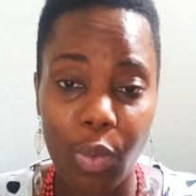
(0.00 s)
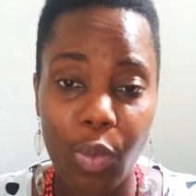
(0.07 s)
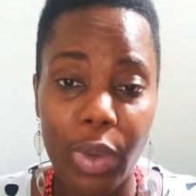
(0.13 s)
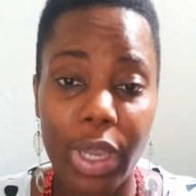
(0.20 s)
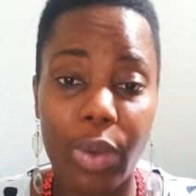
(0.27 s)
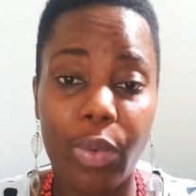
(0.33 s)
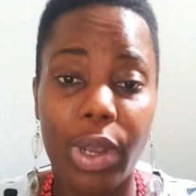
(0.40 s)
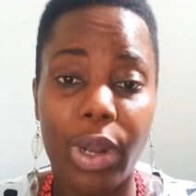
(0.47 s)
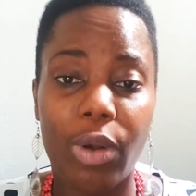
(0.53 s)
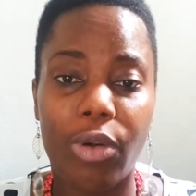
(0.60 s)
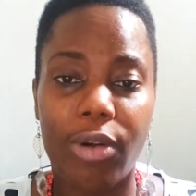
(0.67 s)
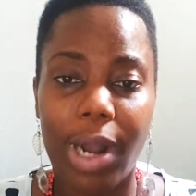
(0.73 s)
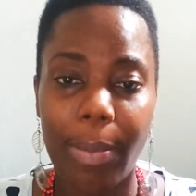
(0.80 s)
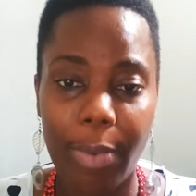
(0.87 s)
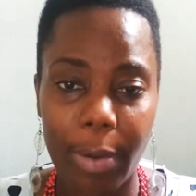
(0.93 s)
We will
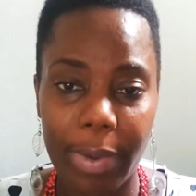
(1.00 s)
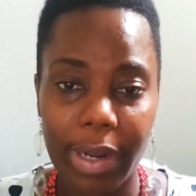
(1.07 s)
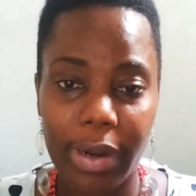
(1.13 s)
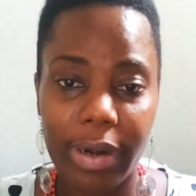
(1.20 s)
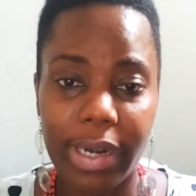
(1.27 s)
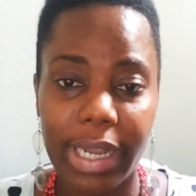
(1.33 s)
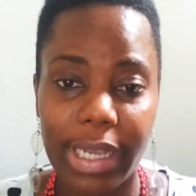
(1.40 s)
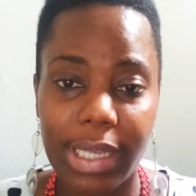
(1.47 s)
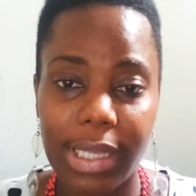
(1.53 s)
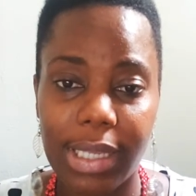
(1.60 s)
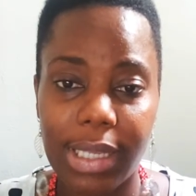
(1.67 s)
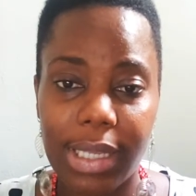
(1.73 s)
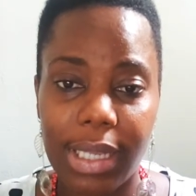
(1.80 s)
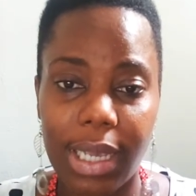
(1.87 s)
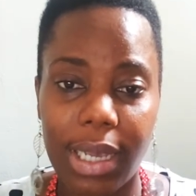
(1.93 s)
wrap up in our
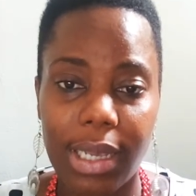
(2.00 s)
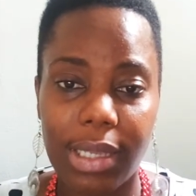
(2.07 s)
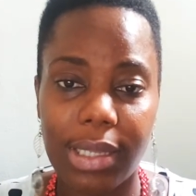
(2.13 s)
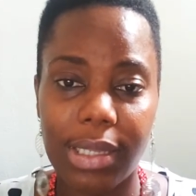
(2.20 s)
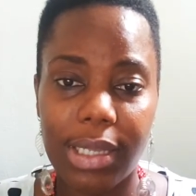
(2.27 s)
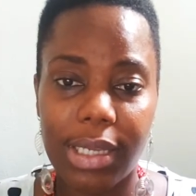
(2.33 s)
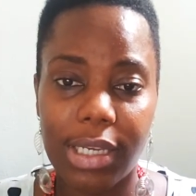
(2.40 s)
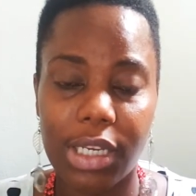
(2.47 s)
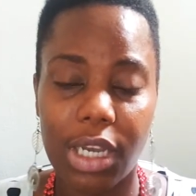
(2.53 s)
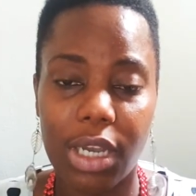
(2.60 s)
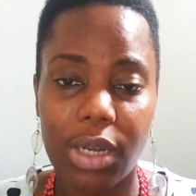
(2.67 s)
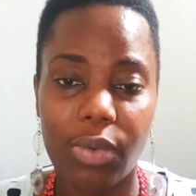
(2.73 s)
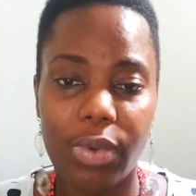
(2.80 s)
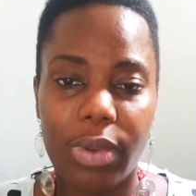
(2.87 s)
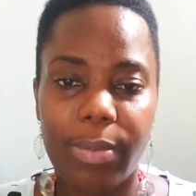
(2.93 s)
next
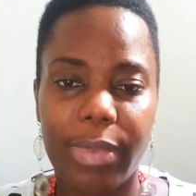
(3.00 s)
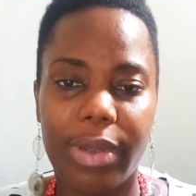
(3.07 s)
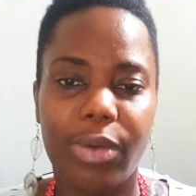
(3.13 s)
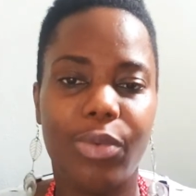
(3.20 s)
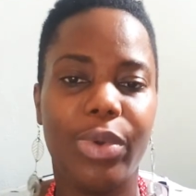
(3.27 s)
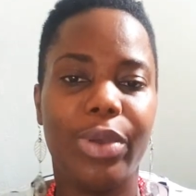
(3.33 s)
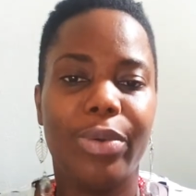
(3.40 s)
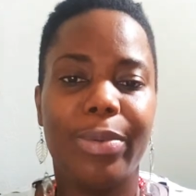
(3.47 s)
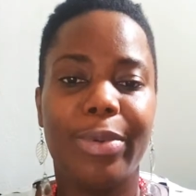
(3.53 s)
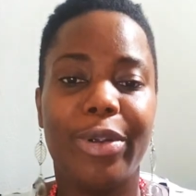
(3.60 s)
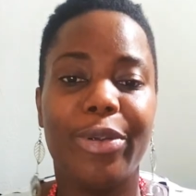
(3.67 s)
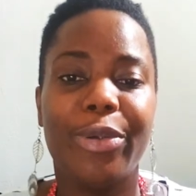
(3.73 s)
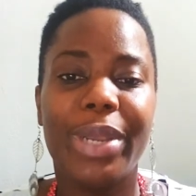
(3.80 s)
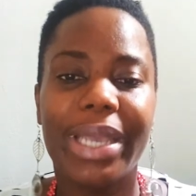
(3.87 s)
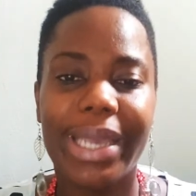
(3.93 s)
session. We will
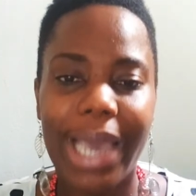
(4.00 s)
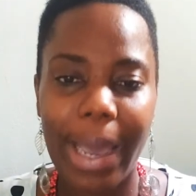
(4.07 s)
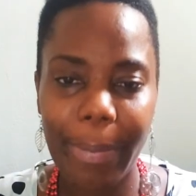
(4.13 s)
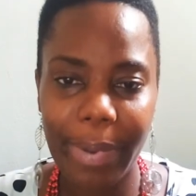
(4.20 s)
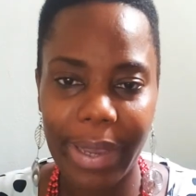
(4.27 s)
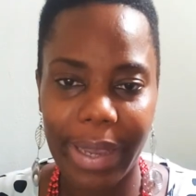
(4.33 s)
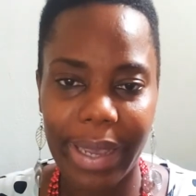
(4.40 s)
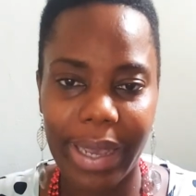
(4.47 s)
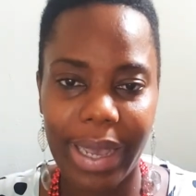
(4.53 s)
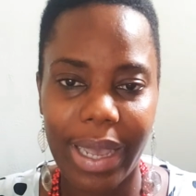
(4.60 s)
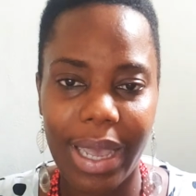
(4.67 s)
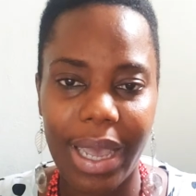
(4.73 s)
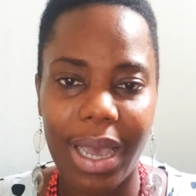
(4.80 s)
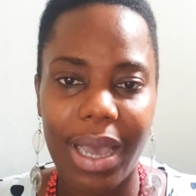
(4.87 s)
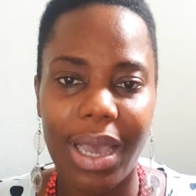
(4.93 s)
be recapping
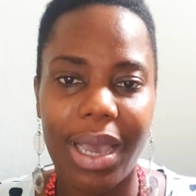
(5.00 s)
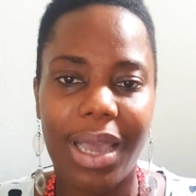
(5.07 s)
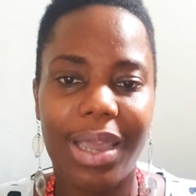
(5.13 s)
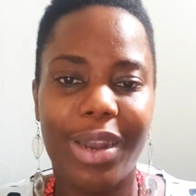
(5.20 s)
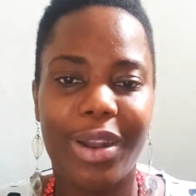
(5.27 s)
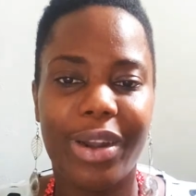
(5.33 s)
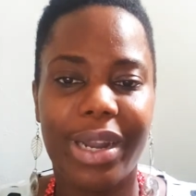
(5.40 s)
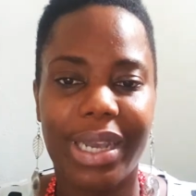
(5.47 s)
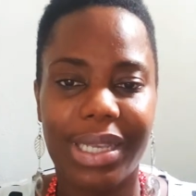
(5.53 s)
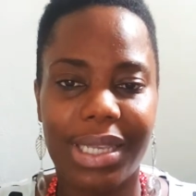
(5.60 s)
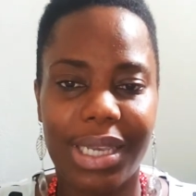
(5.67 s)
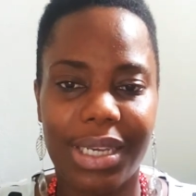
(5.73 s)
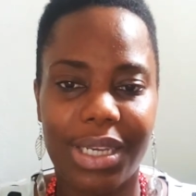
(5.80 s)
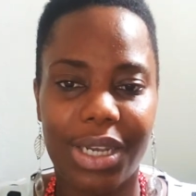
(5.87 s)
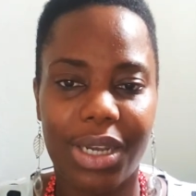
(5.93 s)
in our next
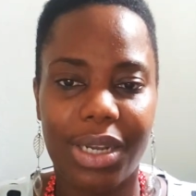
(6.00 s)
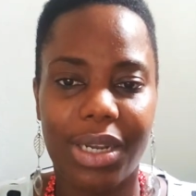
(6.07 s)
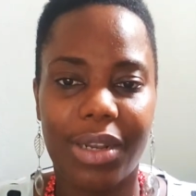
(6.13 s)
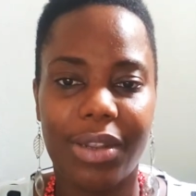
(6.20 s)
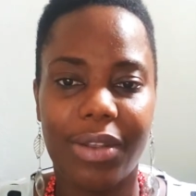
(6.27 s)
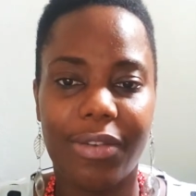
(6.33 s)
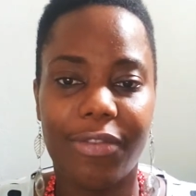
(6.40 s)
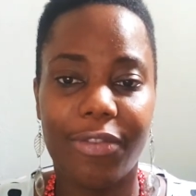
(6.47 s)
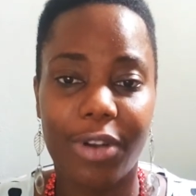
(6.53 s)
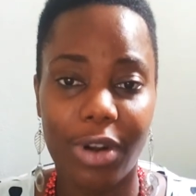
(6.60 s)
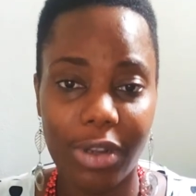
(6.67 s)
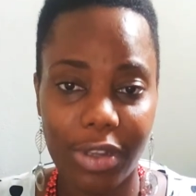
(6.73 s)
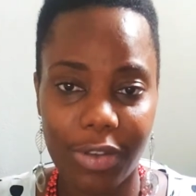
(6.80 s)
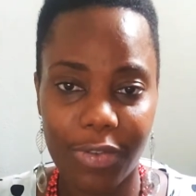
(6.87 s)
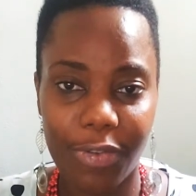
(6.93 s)
session the
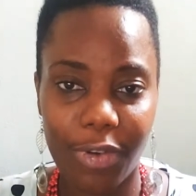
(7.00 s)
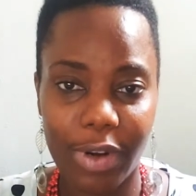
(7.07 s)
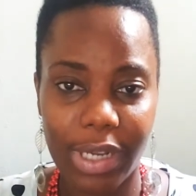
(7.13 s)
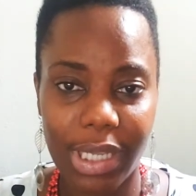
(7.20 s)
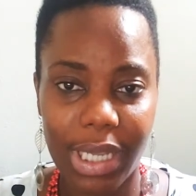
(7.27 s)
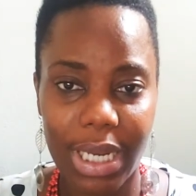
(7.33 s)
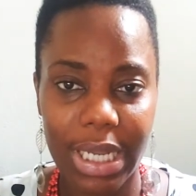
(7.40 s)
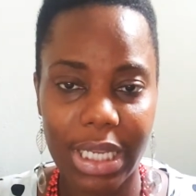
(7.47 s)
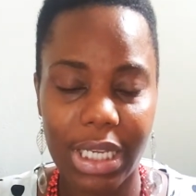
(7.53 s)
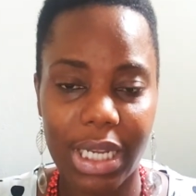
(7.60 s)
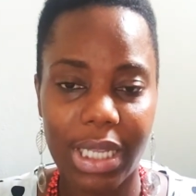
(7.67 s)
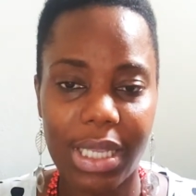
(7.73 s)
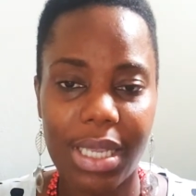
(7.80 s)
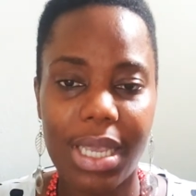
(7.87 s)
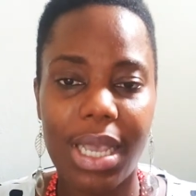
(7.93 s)
first 4
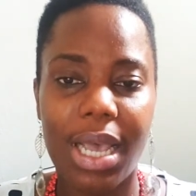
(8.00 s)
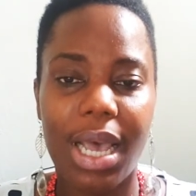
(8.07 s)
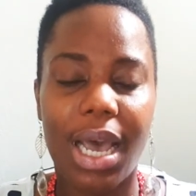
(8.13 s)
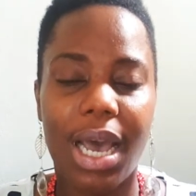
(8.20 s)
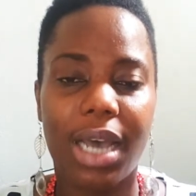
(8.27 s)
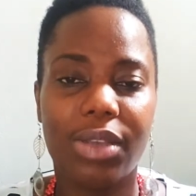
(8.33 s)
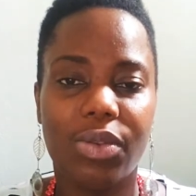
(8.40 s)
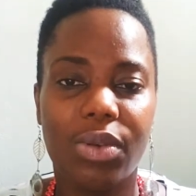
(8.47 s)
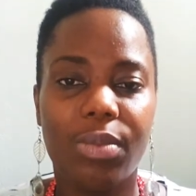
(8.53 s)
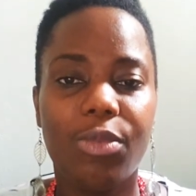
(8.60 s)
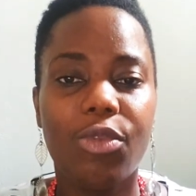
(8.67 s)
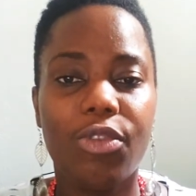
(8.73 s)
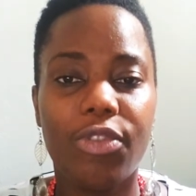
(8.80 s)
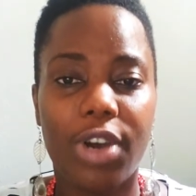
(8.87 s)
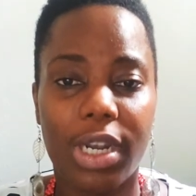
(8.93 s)
intelligence as we
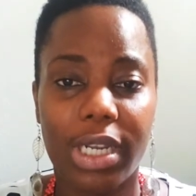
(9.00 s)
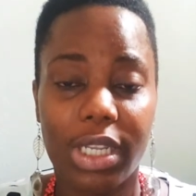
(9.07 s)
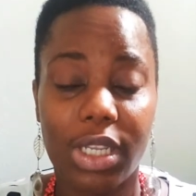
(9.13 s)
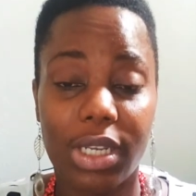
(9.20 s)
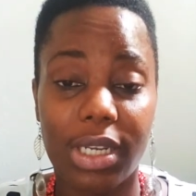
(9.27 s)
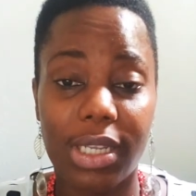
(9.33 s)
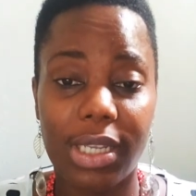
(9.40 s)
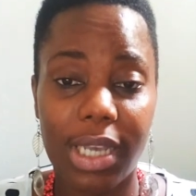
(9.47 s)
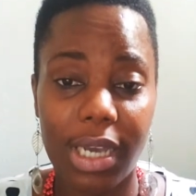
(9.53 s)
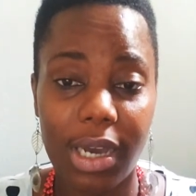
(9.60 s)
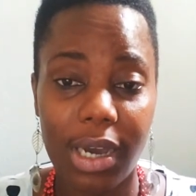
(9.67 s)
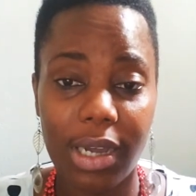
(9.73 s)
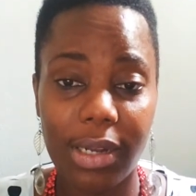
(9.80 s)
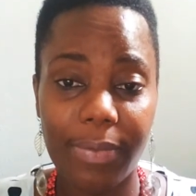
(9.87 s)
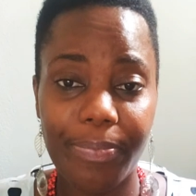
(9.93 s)
move on into the
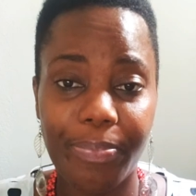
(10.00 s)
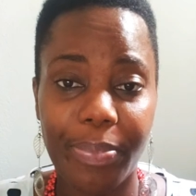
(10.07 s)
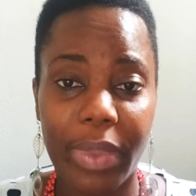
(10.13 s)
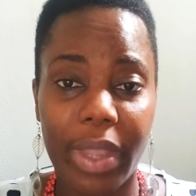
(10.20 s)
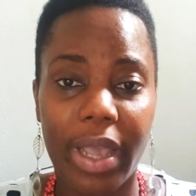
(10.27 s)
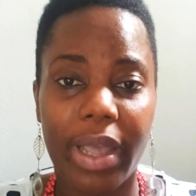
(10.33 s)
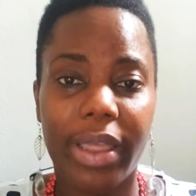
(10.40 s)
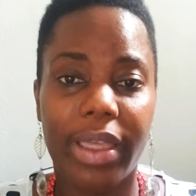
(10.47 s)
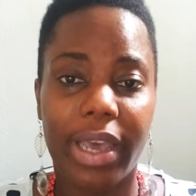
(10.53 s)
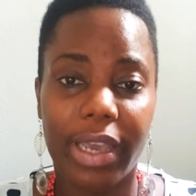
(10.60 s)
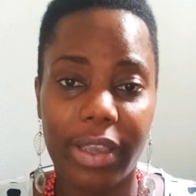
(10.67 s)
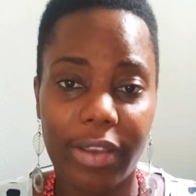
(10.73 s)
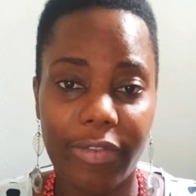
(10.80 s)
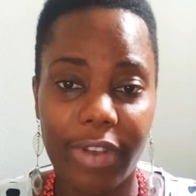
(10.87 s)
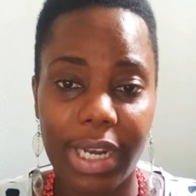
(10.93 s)
second. Thank you for